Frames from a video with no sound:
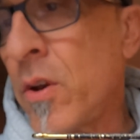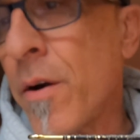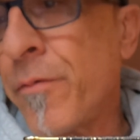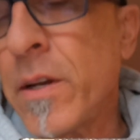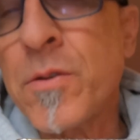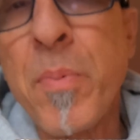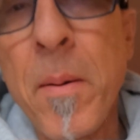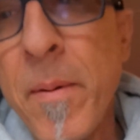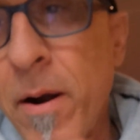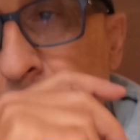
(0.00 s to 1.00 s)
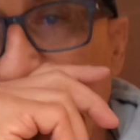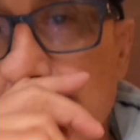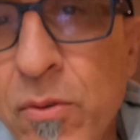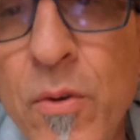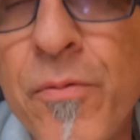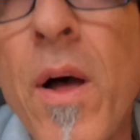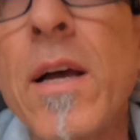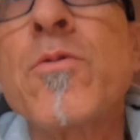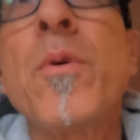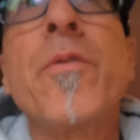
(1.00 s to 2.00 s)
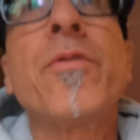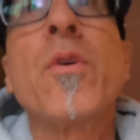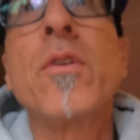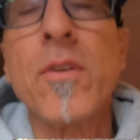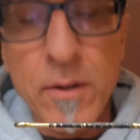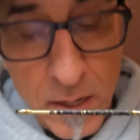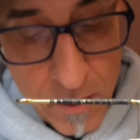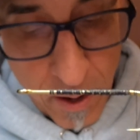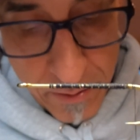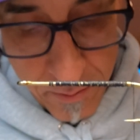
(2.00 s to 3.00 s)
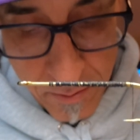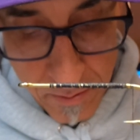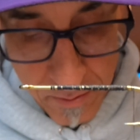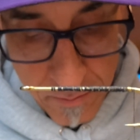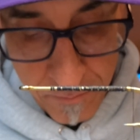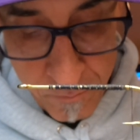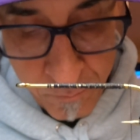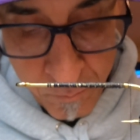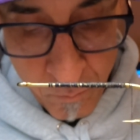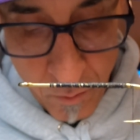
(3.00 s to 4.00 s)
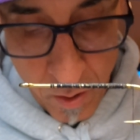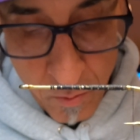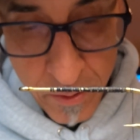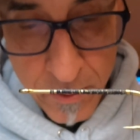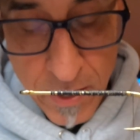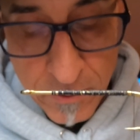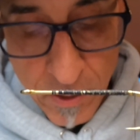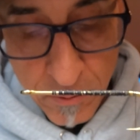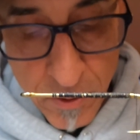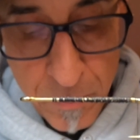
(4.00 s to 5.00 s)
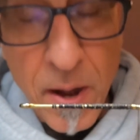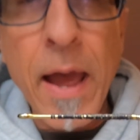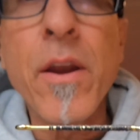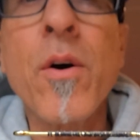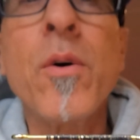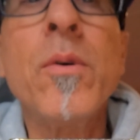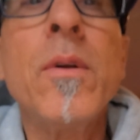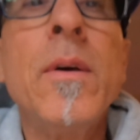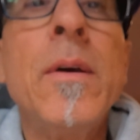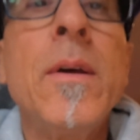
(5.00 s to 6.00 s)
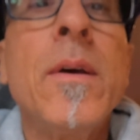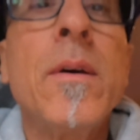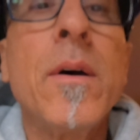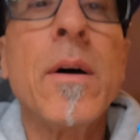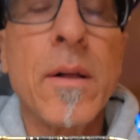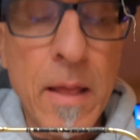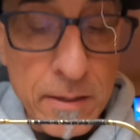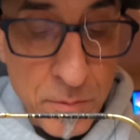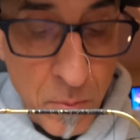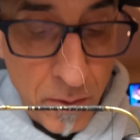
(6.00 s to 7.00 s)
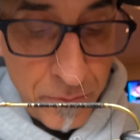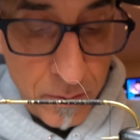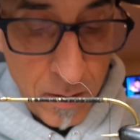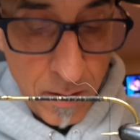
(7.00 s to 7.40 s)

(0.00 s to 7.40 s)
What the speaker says: TR fished primarily with two flies when we floated the Teton. One of the days I was up in Idaho last month.